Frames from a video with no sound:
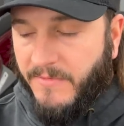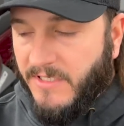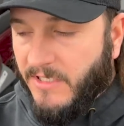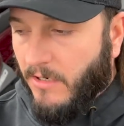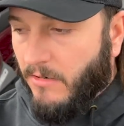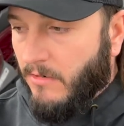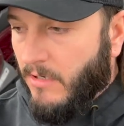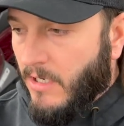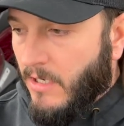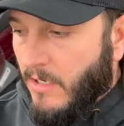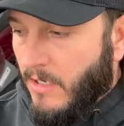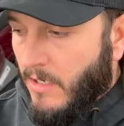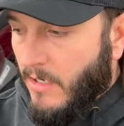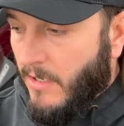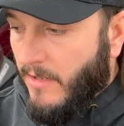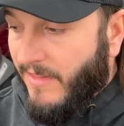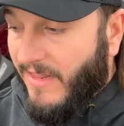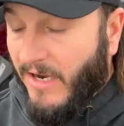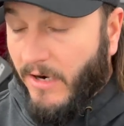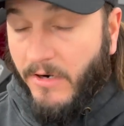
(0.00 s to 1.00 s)
So
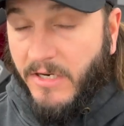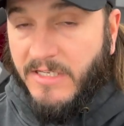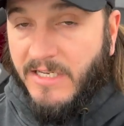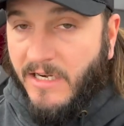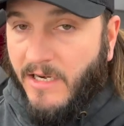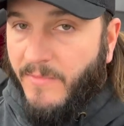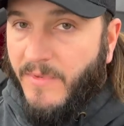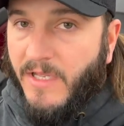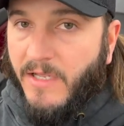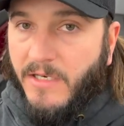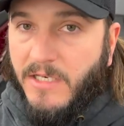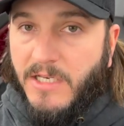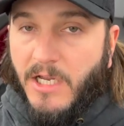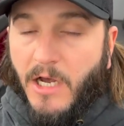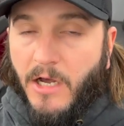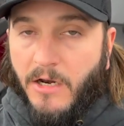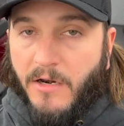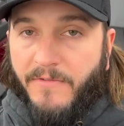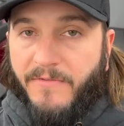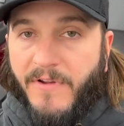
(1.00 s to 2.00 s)
there is going to be a
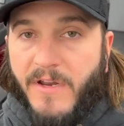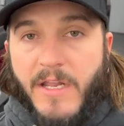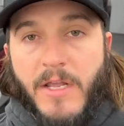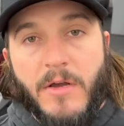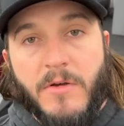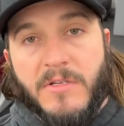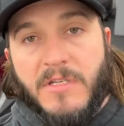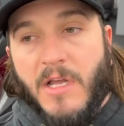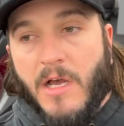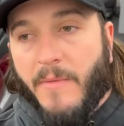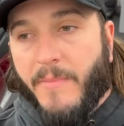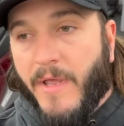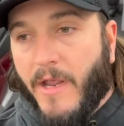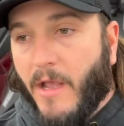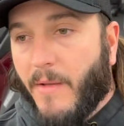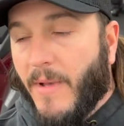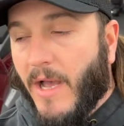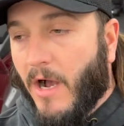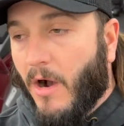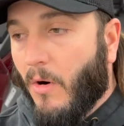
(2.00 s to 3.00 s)
ton of videos
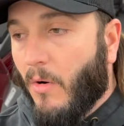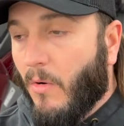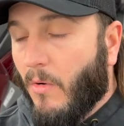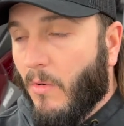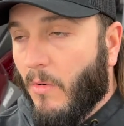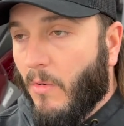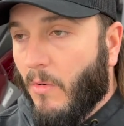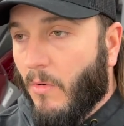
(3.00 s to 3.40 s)
coming about